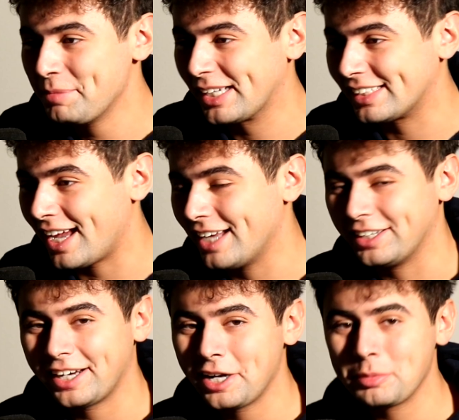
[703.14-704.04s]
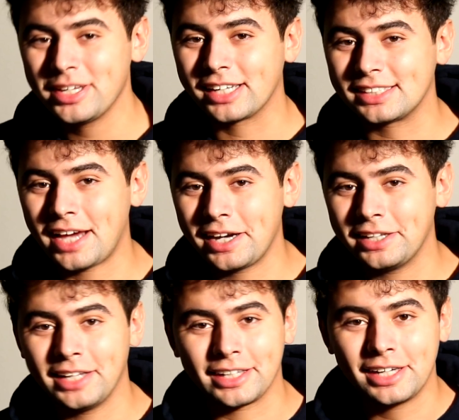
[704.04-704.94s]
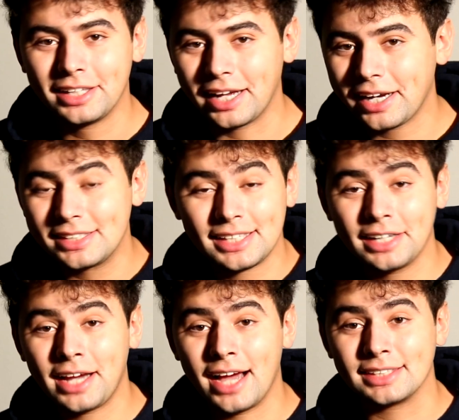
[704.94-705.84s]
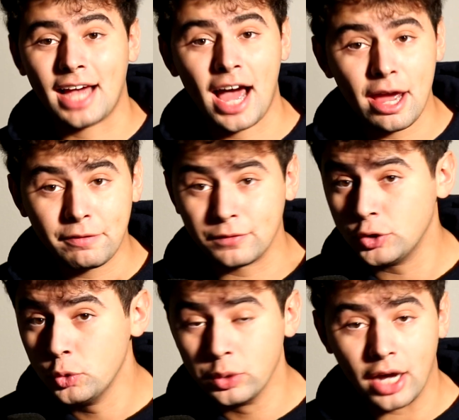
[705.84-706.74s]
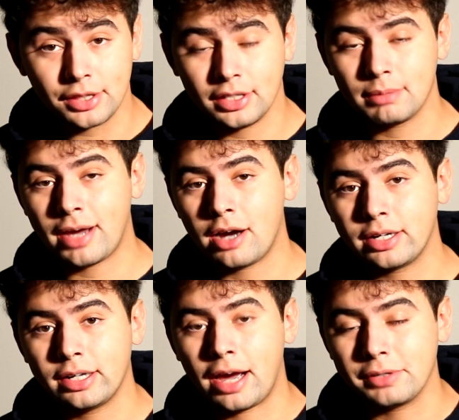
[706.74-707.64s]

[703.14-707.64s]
I'm excited. You're getting me excited. Like I said, guys, I knew nothing about it.